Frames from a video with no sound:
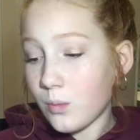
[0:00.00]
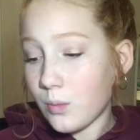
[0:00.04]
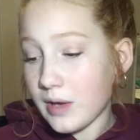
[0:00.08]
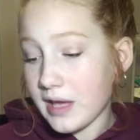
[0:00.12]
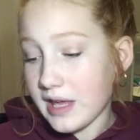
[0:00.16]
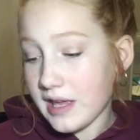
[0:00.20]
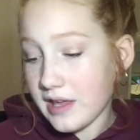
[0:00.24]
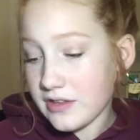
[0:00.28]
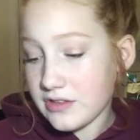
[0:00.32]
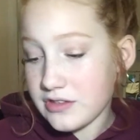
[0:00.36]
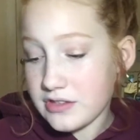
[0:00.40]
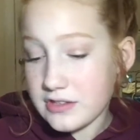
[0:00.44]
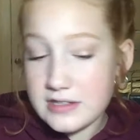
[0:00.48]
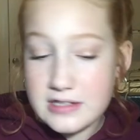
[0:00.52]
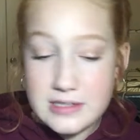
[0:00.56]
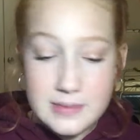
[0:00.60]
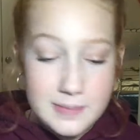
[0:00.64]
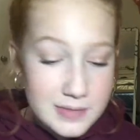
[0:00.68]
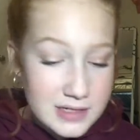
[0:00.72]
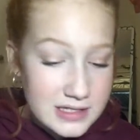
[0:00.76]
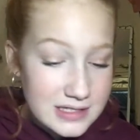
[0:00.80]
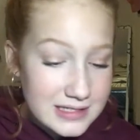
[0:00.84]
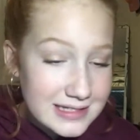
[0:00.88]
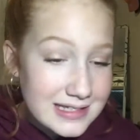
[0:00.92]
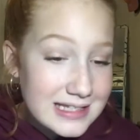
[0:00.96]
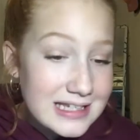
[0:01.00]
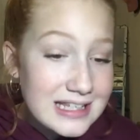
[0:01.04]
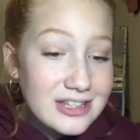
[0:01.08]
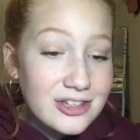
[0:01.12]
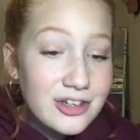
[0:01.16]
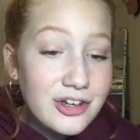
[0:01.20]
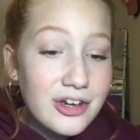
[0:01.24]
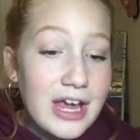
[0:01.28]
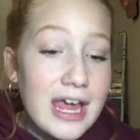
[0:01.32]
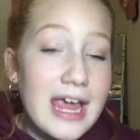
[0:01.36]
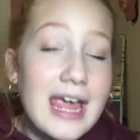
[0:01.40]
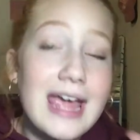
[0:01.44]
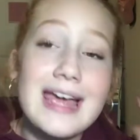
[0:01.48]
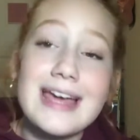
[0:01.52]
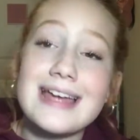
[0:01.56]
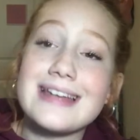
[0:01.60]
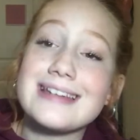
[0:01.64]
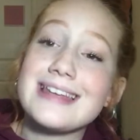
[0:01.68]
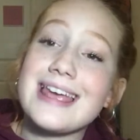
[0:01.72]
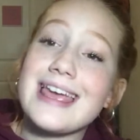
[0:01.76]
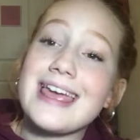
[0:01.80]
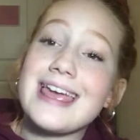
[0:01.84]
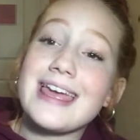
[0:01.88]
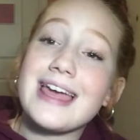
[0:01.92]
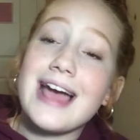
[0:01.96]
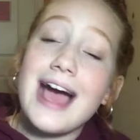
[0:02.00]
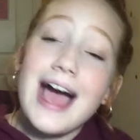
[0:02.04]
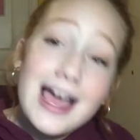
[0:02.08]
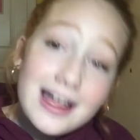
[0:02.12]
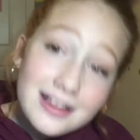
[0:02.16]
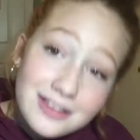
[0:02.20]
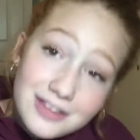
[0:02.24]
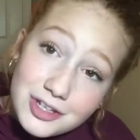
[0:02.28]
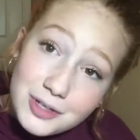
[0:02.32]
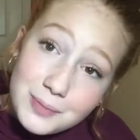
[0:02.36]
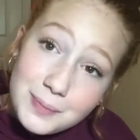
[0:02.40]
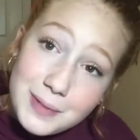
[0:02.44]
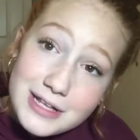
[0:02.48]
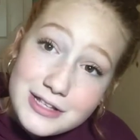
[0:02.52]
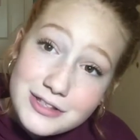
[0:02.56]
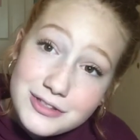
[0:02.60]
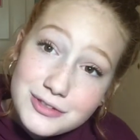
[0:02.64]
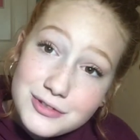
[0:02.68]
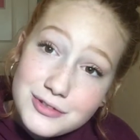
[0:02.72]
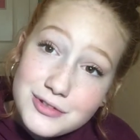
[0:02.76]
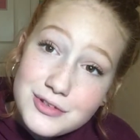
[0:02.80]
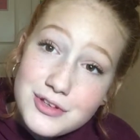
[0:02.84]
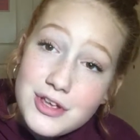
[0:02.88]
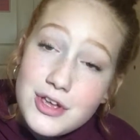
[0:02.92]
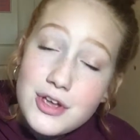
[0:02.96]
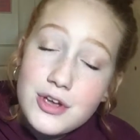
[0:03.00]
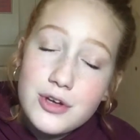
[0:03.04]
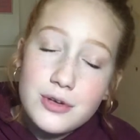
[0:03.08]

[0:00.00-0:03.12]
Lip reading: with some concealer and a eyeliner pencil